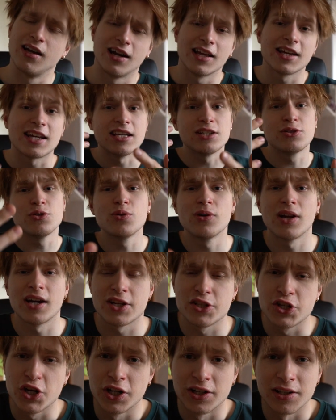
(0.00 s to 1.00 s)
Like I do
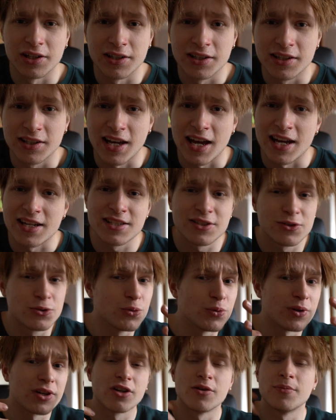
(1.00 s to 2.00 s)
like journaling and I
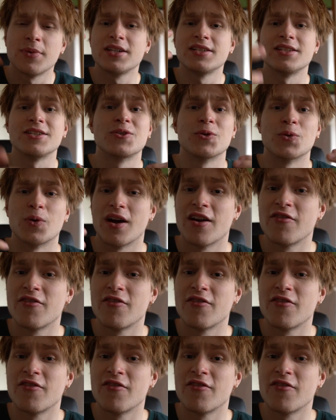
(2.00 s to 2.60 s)
do recommend it to